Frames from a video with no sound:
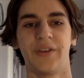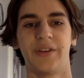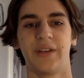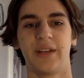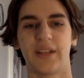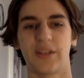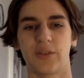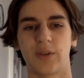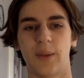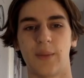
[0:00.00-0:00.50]

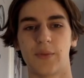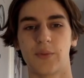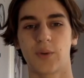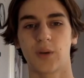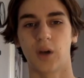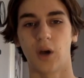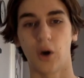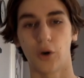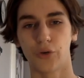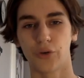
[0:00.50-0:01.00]
Yes, Rams,
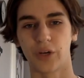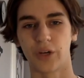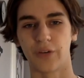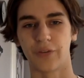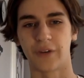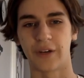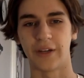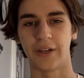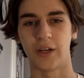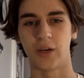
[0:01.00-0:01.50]
we're all trying to
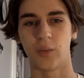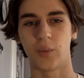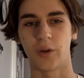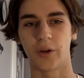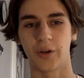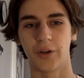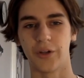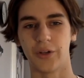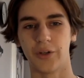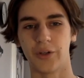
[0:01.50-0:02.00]
find out
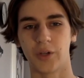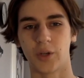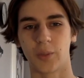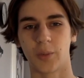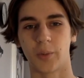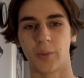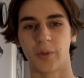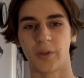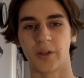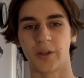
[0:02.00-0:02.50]
what our new
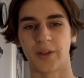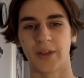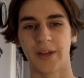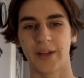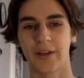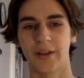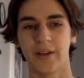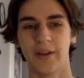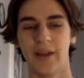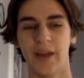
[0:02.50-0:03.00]
normal will look
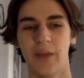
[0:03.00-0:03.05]
like,